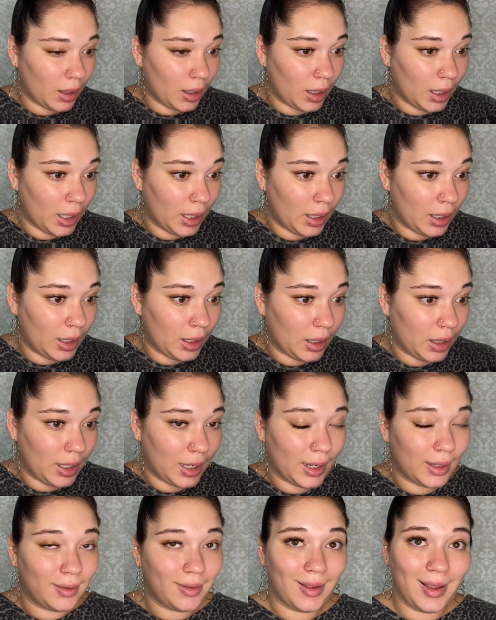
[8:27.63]
And
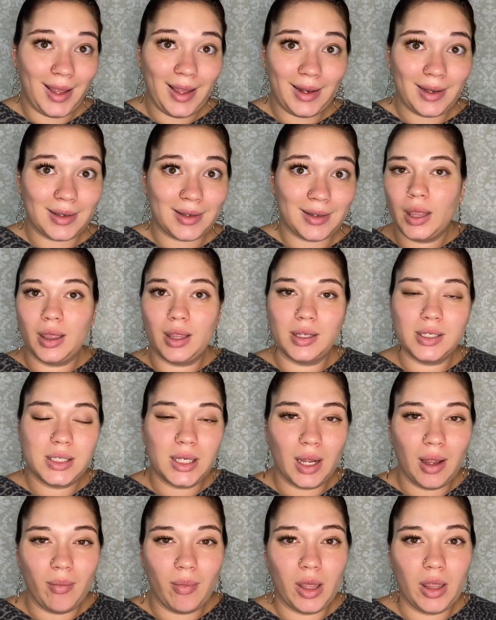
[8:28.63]
that's it. This
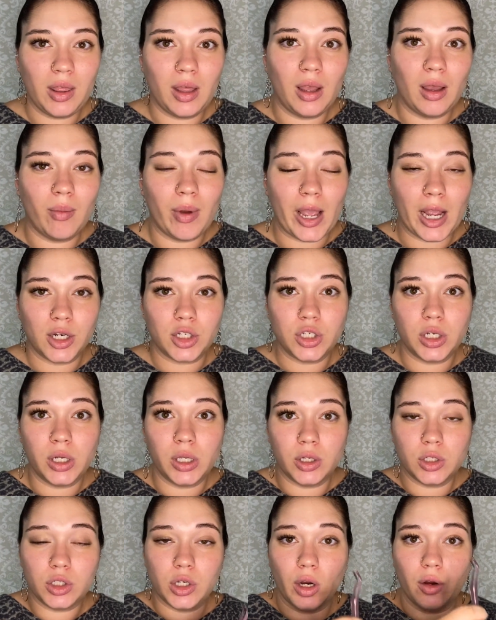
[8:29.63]
time I think I'm actually
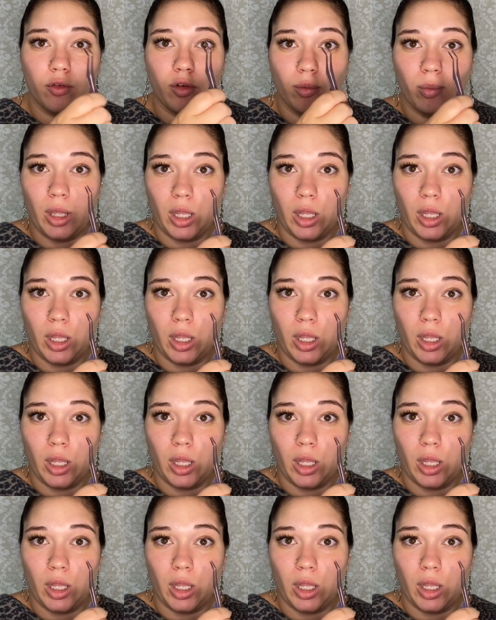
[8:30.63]
gonna start from